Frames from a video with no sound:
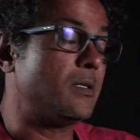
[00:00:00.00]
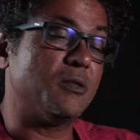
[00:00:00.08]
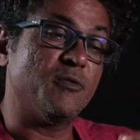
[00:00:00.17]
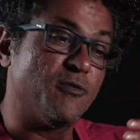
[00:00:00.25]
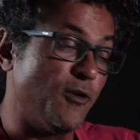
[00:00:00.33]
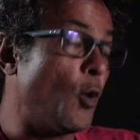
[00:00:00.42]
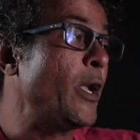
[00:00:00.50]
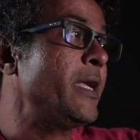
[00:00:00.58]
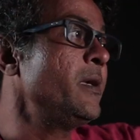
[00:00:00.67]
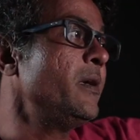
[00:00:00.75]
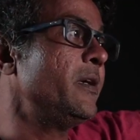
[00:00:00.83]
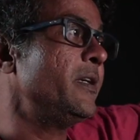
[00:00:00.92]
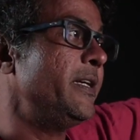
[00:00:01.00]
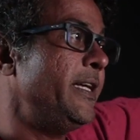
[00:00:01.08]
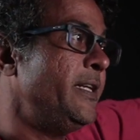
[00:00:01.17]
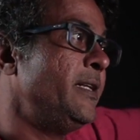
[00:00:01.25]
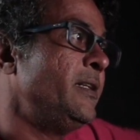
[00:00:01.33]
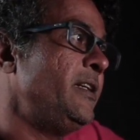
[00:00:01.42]
flowing
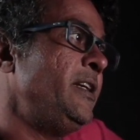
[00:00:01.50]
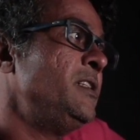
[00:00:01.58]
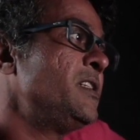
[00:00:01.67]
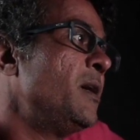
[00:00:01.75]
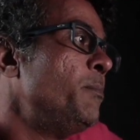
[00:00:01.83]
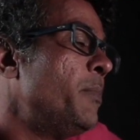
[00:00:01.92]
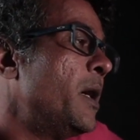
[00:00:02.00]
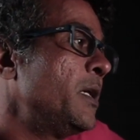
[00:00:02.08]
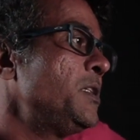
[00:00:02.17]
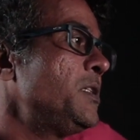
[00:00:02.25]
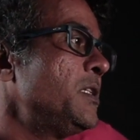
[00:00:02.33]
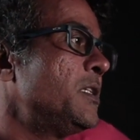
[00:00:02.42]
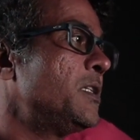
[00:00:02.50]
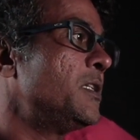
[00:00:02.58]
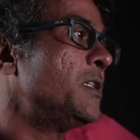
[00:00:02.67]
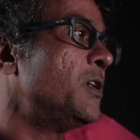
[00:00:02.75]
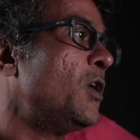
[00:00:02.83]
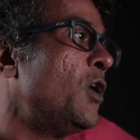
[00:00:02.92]
in some parts
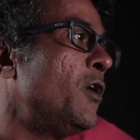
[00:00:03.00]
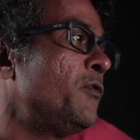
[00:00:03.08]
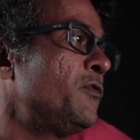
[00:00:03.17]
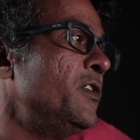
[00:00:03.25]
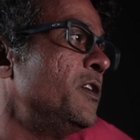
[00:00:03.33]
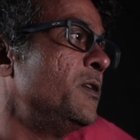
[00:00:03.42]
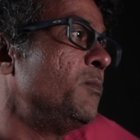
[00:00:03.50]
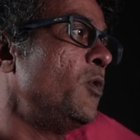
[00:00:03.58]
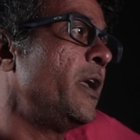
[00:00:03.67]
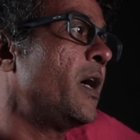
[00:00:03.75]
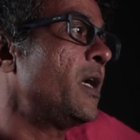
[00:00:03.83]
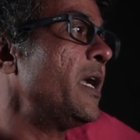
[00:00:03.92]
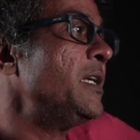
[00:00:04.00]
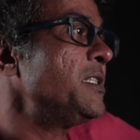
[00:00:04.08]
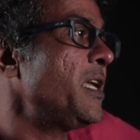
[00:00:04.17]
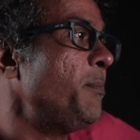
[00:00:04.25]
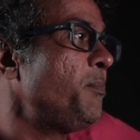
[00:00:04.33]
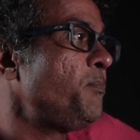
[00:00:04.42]
of the Pulicat
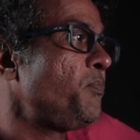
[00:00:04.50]
landscape.